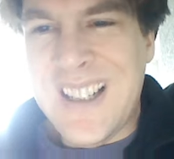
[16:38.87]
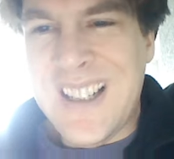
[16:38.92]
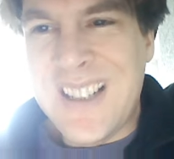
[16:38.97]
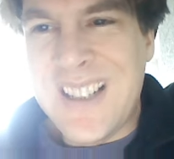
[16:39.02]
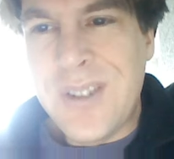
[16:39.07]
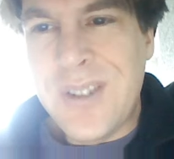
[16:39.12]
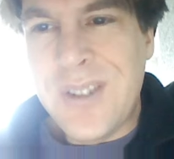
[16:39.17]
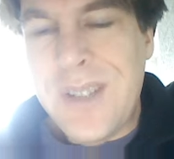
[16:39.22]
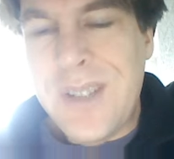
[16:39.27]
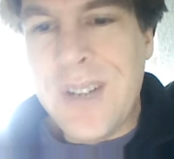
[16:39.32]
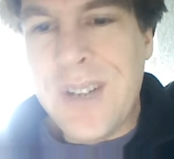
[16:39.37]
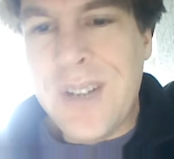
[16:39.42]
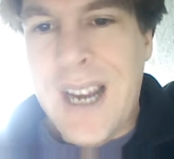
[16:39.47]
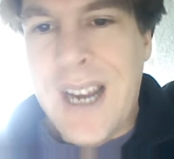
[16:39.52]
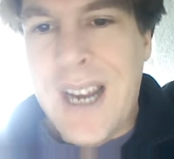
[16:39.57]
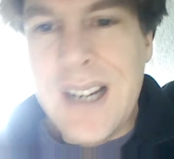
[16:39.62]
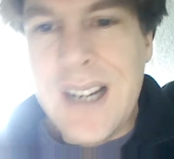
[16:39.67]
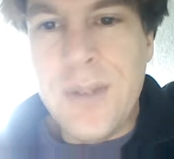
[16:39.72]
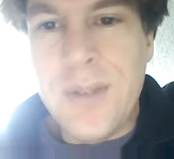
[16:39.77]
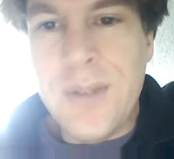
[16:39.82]
not even a
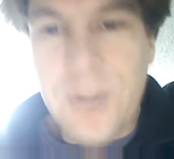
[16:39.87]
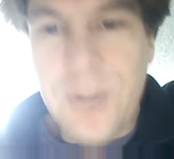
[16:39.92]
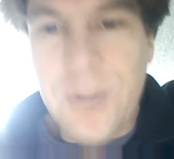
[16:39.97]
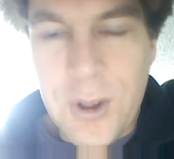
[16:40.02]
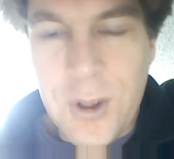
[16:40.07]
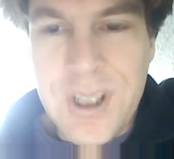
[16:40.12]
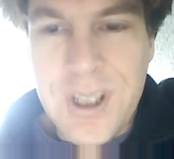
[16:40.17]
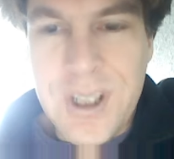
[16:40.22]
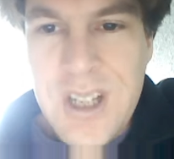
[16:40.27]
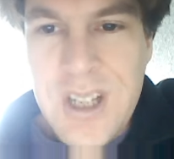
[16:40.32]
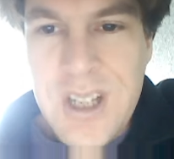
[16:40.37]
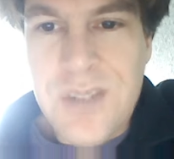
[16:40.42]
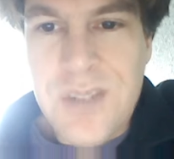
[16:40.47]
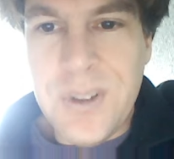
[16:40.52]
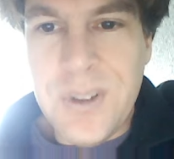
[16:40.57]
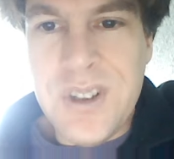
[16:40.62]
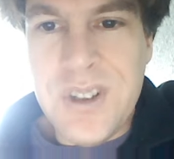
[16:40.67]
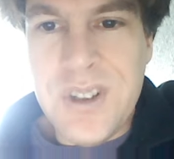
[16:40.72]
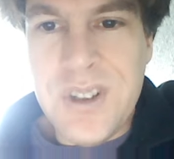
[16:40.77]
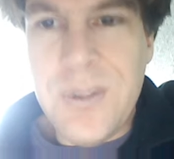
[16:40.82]
high level of organization,
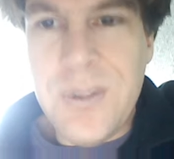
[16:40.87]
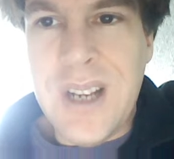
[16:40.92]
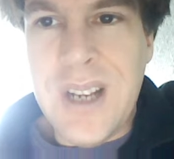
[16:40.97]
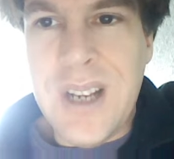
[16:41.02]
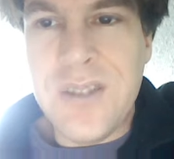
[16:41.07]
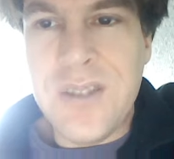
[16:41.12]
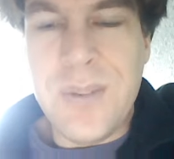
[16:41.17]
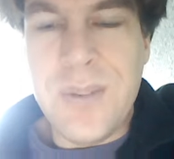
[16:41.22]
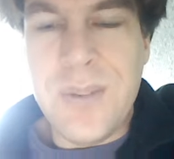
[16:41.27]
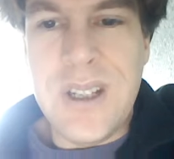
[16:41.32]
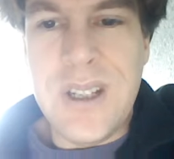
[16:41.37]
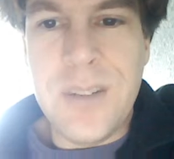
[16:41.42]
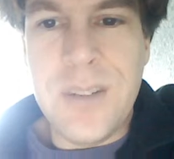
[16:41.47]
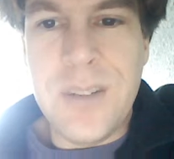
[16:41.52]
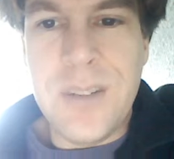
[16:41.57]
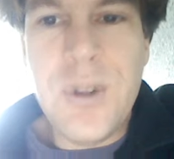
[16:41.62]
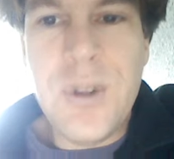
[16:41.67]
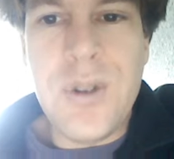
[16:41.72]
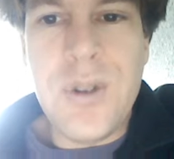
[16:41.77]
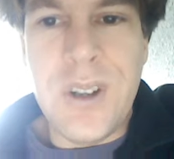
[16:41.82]
but there simply has to be a
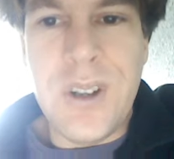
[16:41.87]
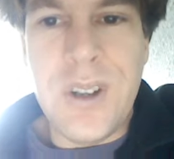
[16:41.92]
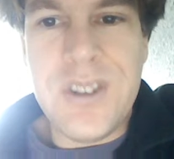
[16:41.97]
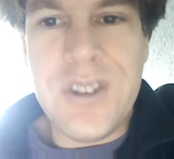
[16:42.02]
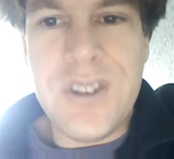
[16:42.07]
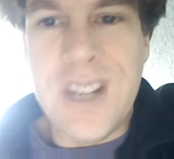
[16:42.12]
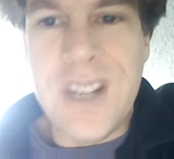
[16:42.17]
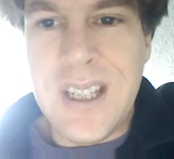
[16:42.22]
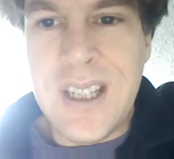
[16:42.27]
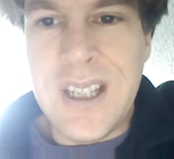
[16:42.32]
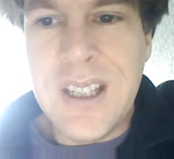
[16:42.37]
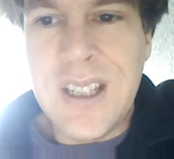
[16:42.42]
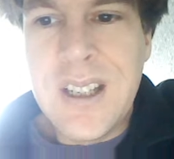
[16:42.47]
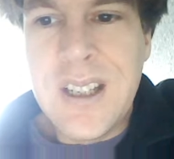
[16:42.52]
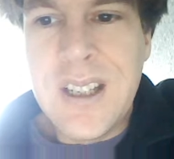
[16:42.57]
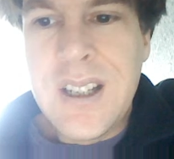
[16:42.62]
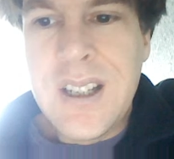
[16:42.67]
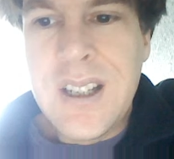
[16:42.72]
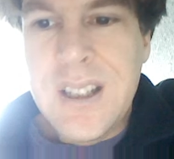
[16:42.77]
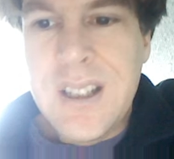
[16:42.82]
mutual understanding
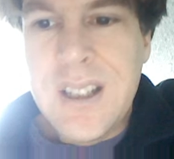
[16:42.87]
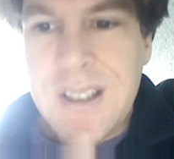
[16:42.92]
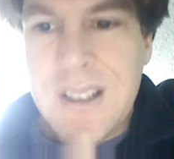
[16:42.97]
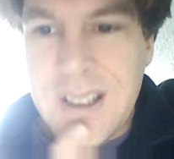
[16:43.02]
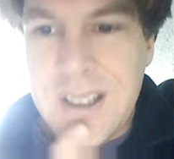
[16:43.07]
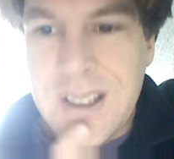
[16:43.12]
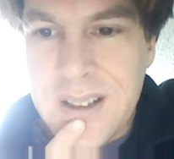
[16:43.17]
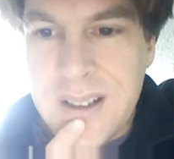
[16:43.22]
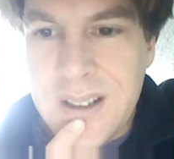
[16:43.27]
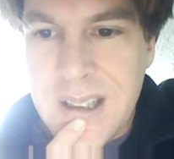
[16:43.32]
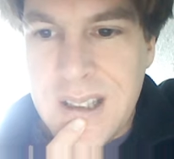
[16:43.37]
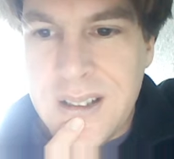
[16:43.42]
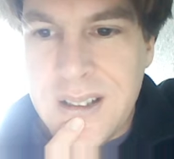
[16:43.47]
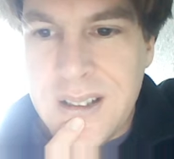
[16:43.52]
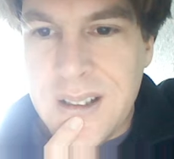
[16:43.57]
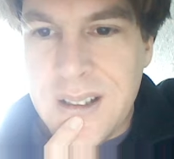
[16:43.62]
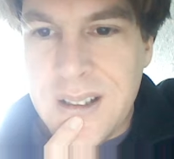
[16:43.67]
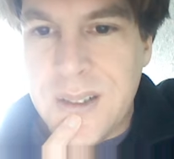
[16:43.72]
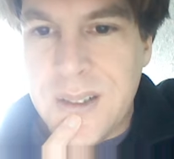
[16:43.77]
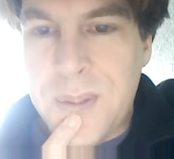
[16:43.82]
that
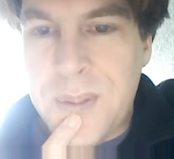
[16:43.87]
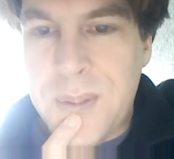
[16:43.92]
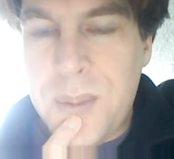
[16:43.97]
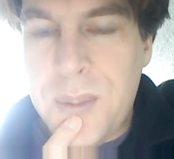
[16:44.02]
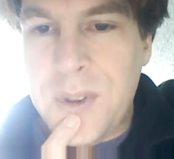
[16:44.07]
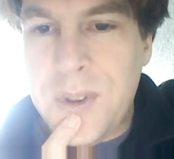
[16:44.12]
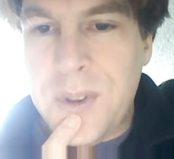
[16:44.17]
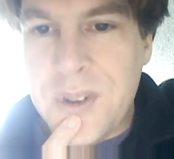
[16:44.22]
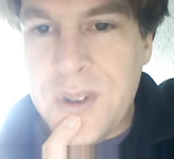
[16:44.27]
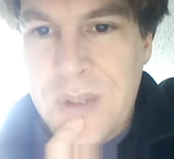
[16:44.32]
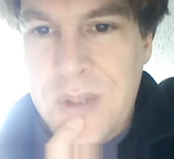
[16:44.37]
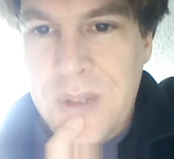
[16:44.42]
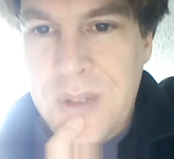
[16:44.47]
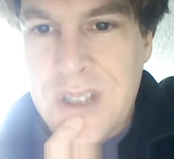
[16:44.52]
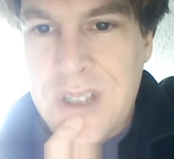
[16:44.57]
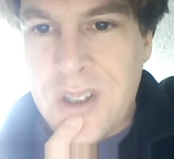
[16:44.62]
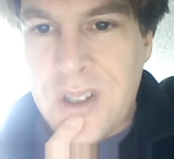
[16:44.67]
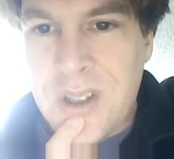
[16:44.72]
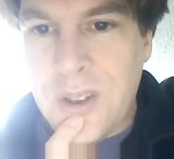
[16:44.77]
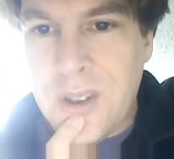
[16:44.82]
people in the
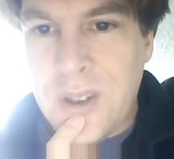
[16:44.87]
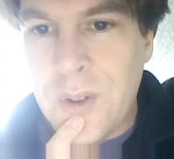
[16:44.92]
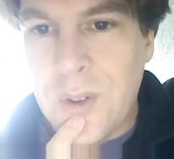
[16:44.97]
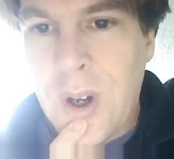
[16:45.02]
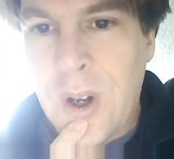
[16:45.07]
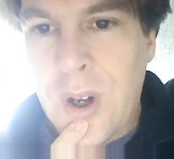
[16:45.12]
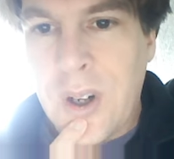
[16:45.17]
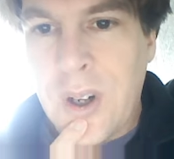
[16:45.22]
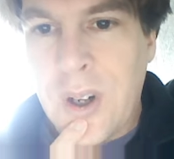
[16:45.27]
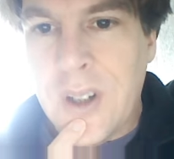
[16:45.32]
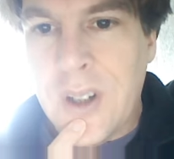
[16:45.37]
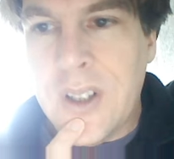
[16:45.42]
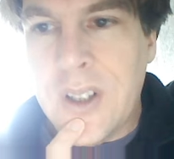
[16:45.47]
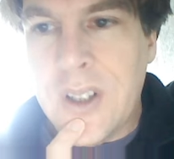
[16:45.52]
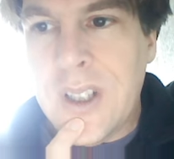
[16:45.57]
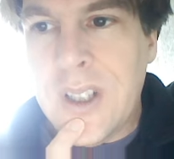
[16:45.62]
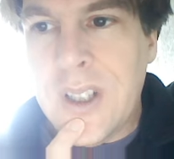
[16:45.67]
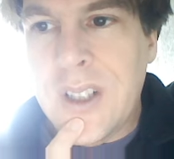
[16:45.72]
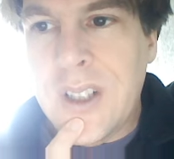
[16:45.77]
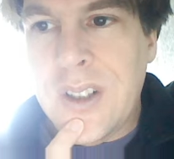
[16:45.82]
streets are no longer
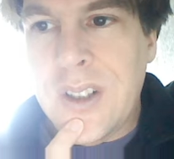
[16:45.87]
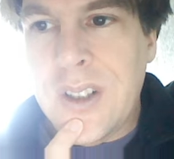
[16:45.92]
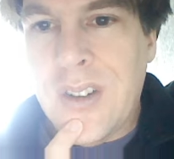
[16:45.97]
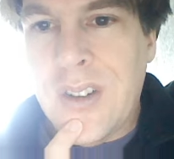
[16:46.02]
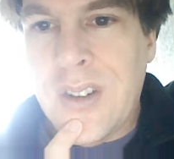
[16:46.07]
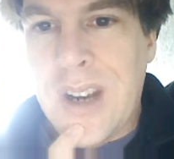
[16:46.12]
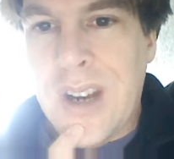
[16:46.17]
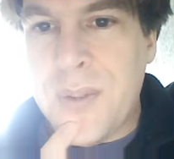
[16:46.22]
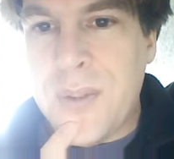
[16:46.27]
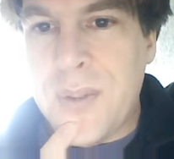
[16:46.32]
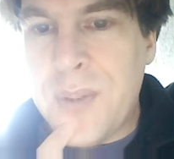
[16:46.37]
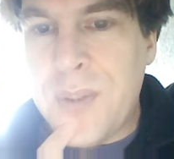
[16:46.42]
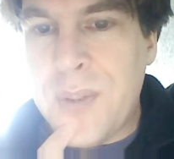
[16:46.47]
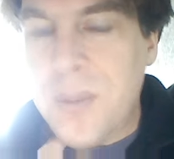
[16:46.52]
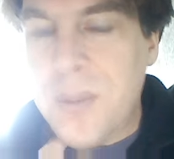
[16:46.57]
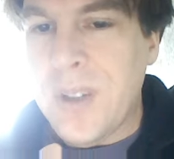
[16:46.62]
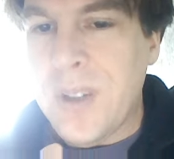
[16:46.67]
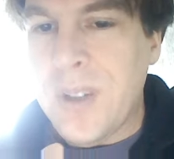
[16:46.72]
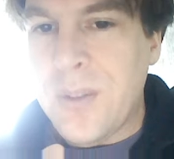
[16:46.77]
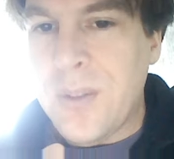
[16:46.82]
the type of
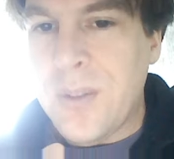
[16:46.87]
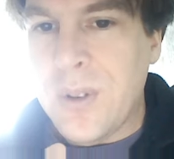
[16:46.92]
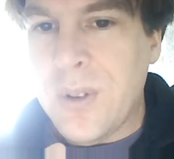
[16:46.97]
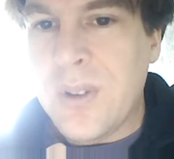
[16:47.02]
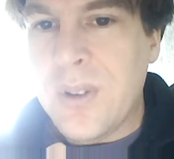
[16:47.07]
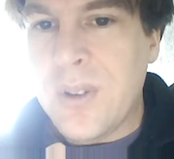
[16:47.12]
people that will